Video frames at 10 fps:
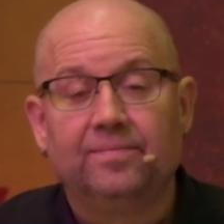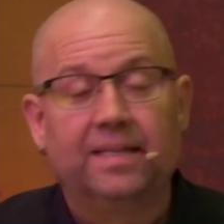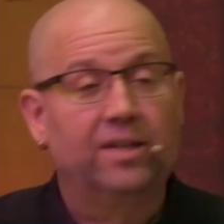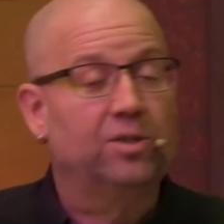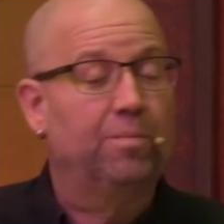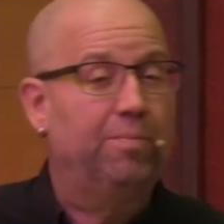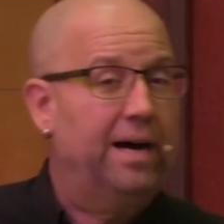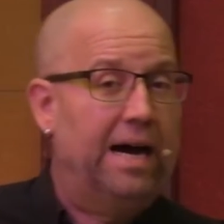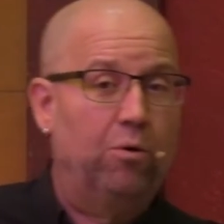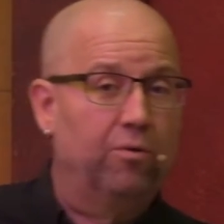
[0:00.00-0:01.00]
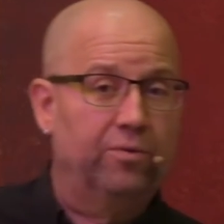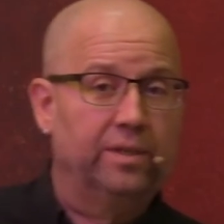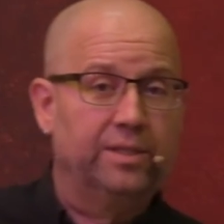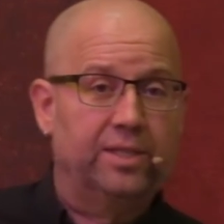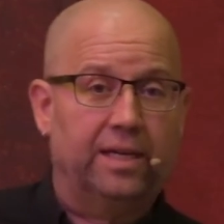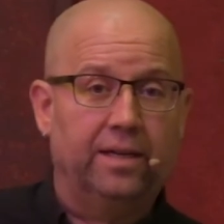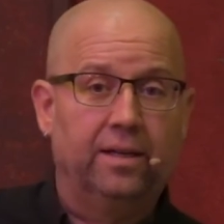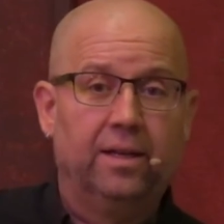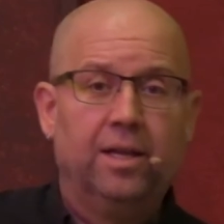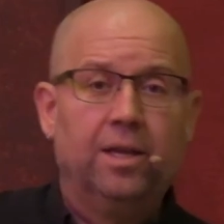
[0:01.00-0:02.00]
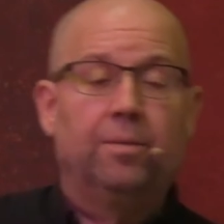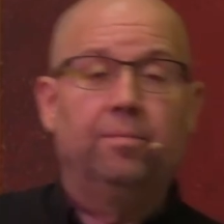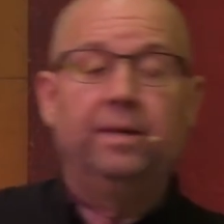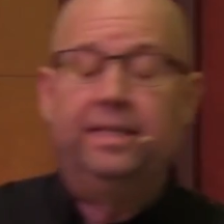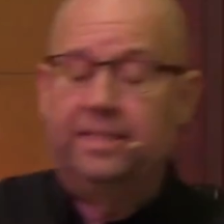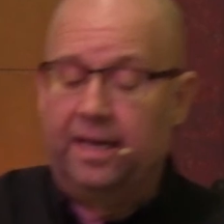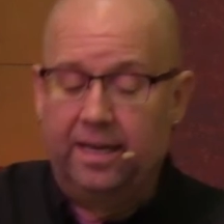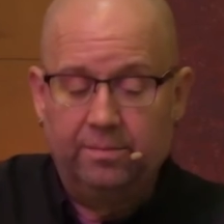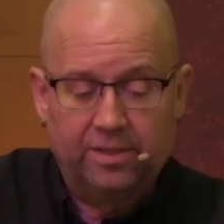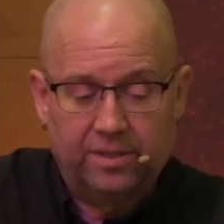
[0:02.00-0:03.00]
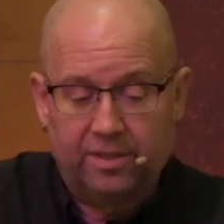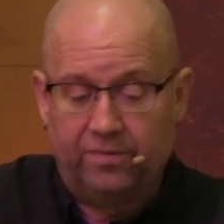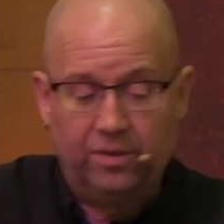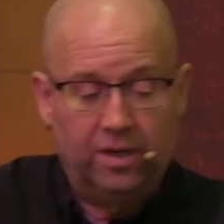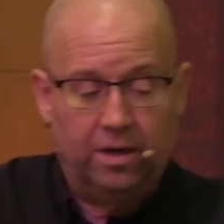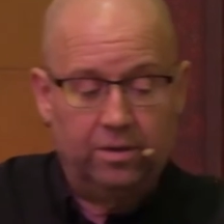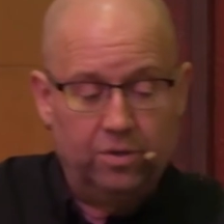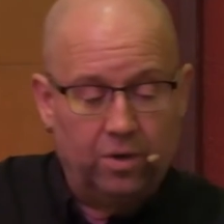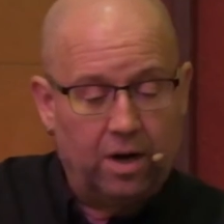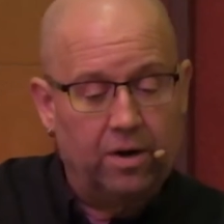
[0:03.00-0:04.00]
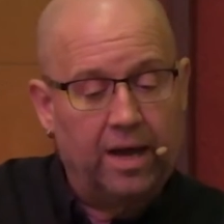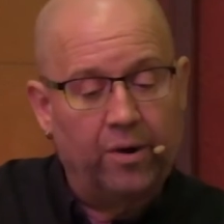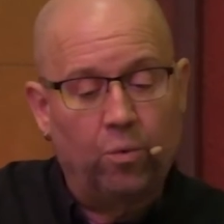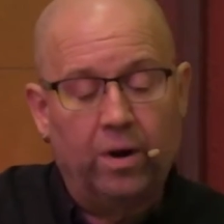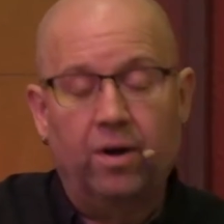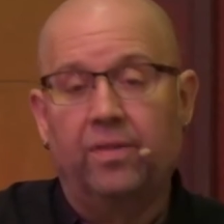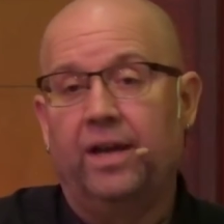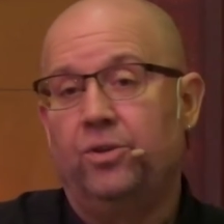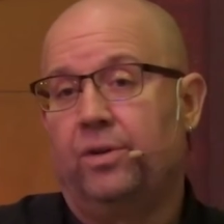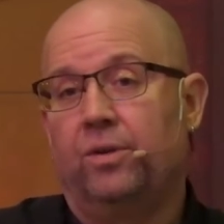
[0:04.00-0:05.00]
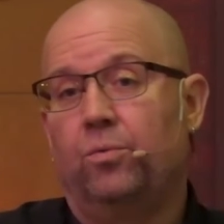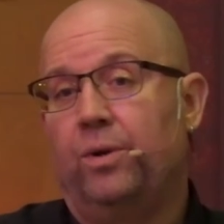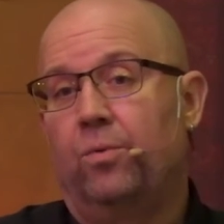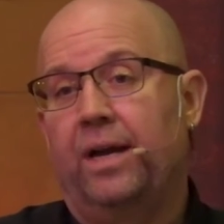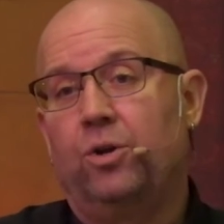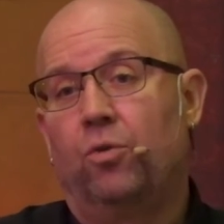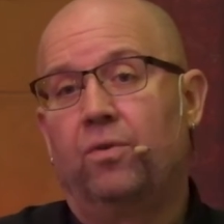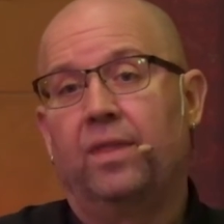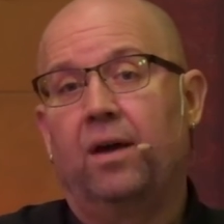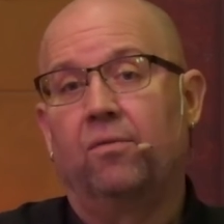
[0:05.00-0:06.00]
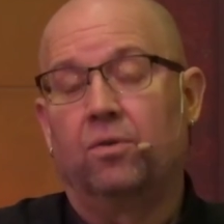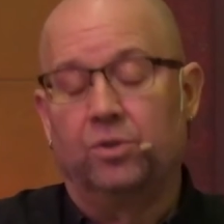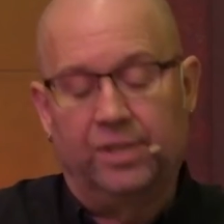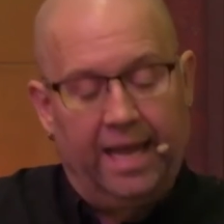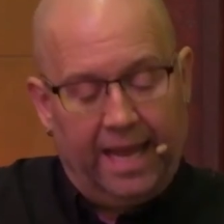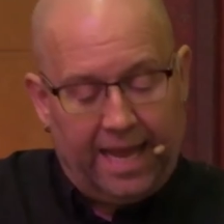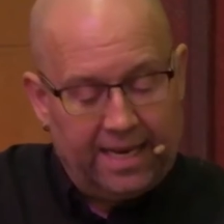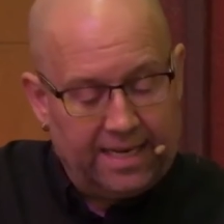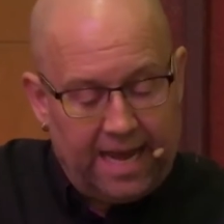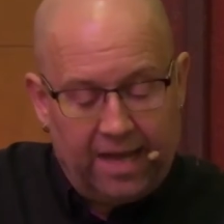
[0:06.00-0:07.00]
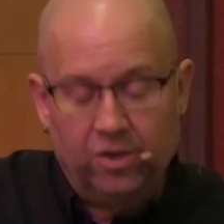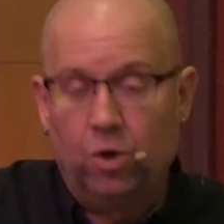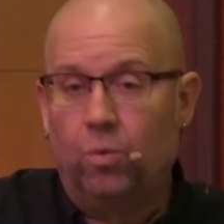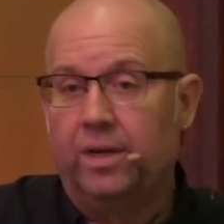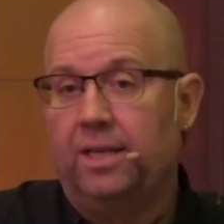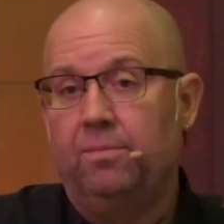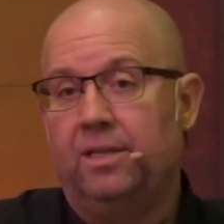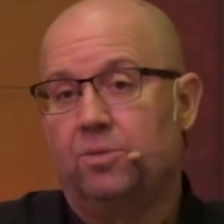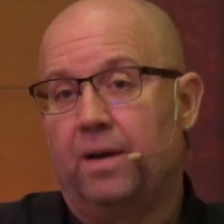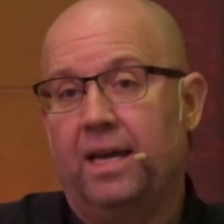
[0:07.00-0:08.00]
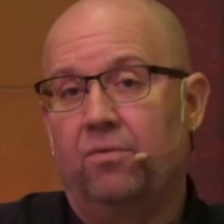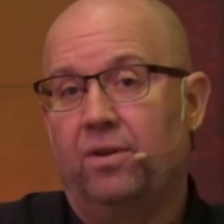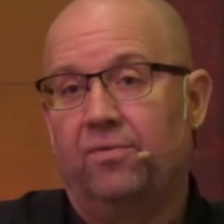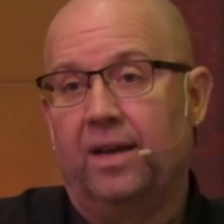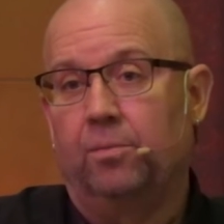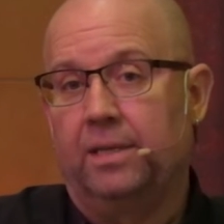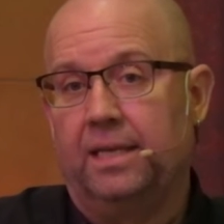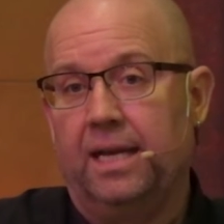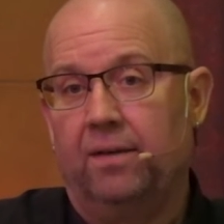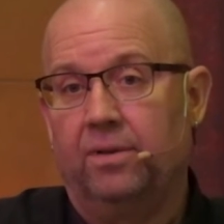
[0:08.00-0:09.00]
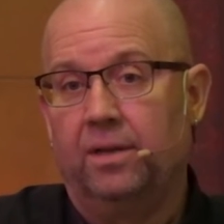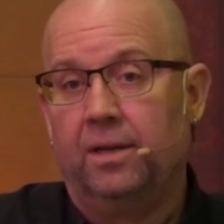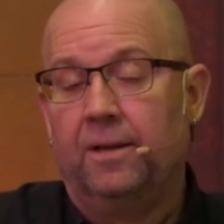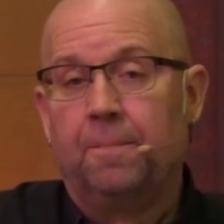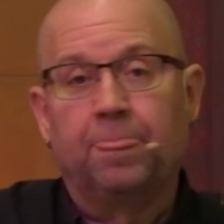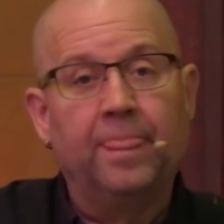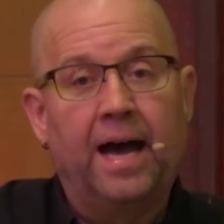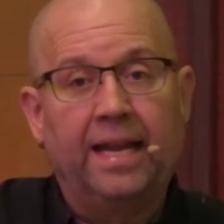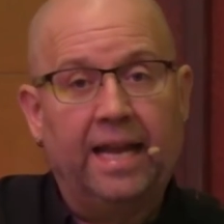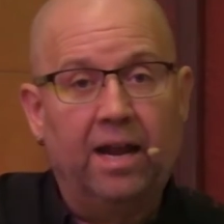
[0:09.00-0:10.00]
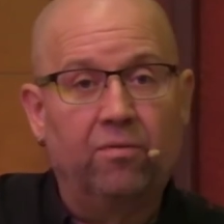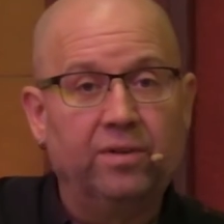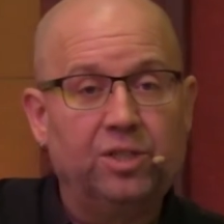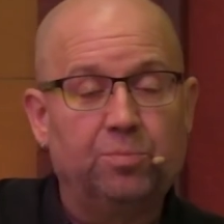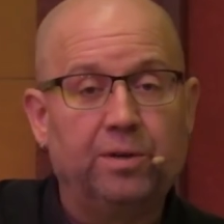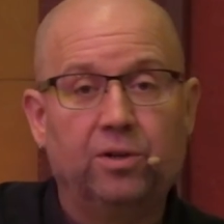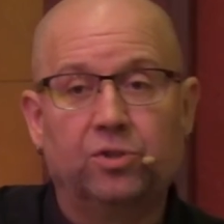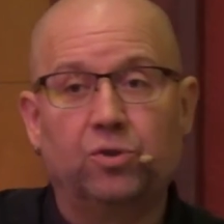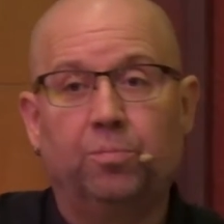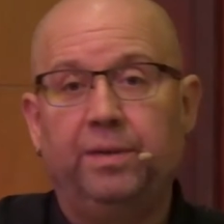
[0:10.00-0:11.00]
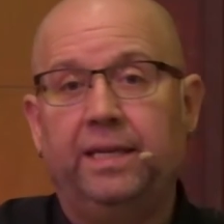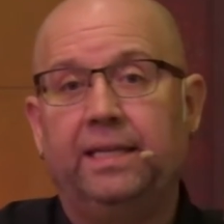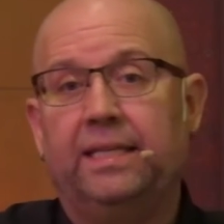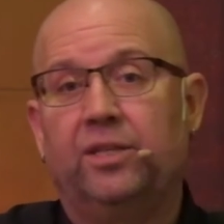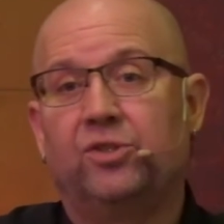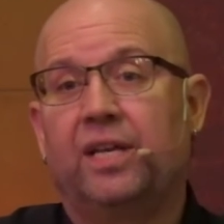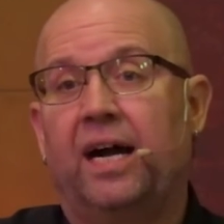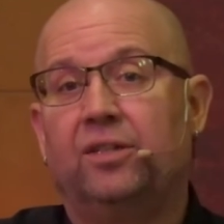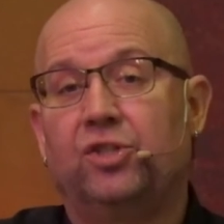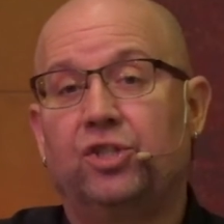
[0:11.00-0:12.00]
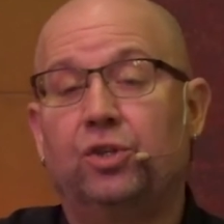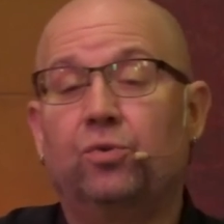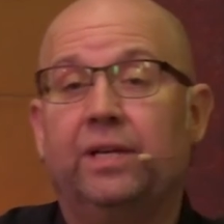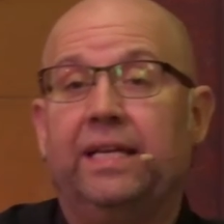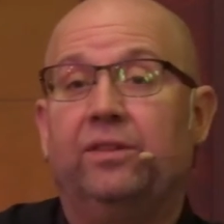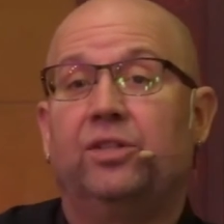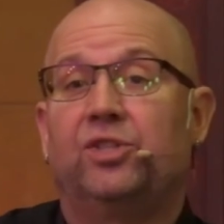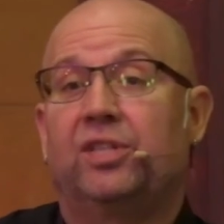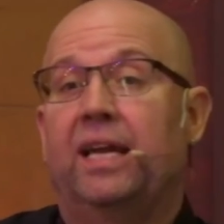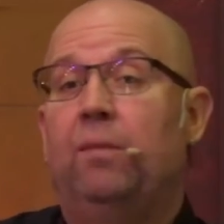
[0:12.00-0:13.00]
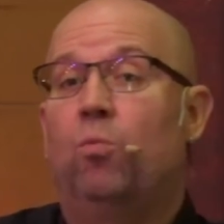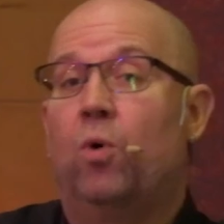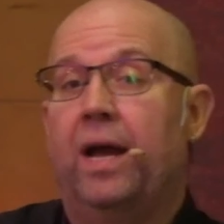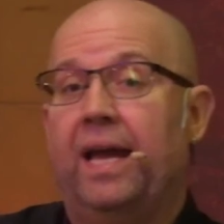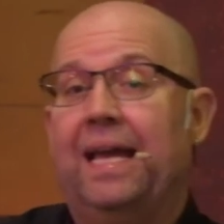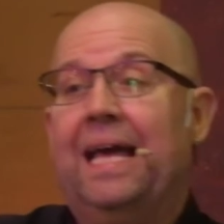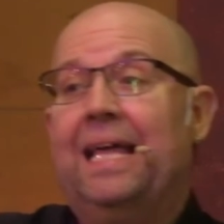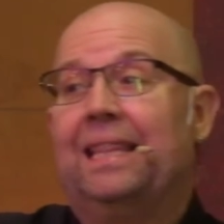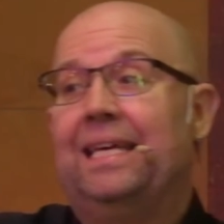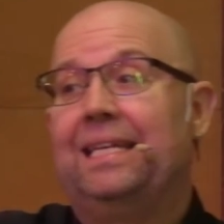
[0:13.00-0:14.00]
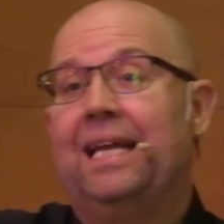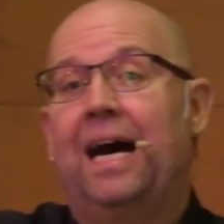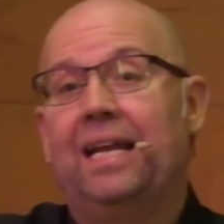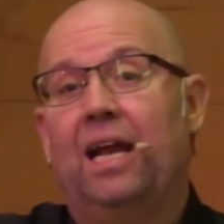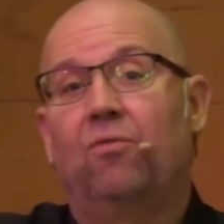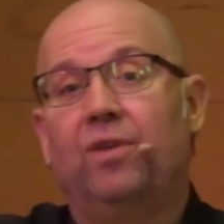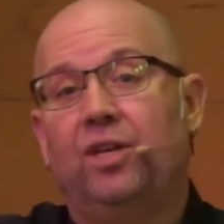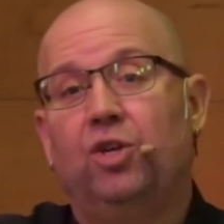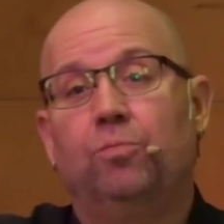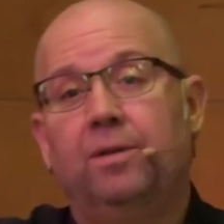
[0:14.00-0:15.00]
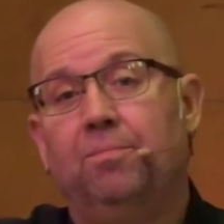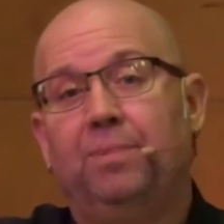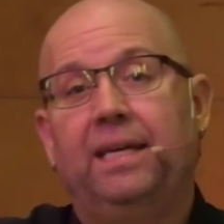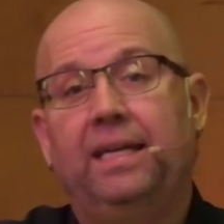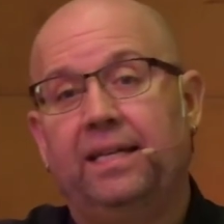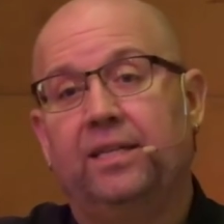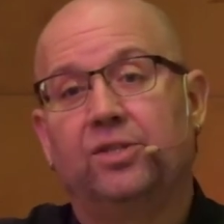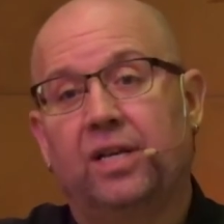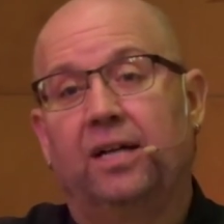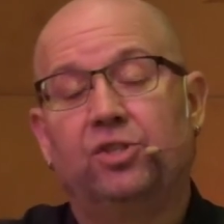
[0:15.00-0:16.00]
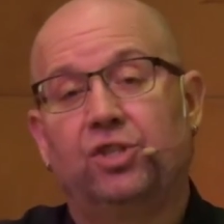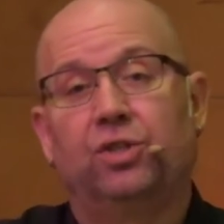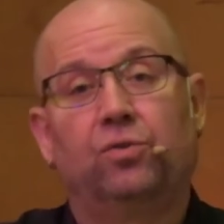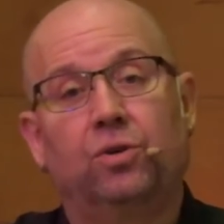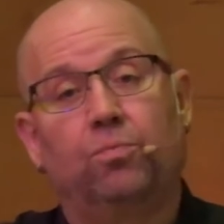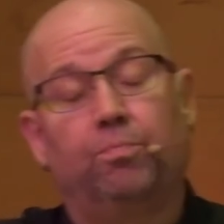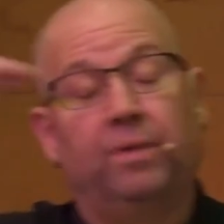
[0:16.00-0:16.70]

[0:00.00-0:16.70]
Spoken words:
That is a powerful insight. Many times, it's if you are not aware of that, you can rewrite over that verse and not know what he means by every family in heaven. Not every spiritual being is God's children, in the same way that not every human being is God's children.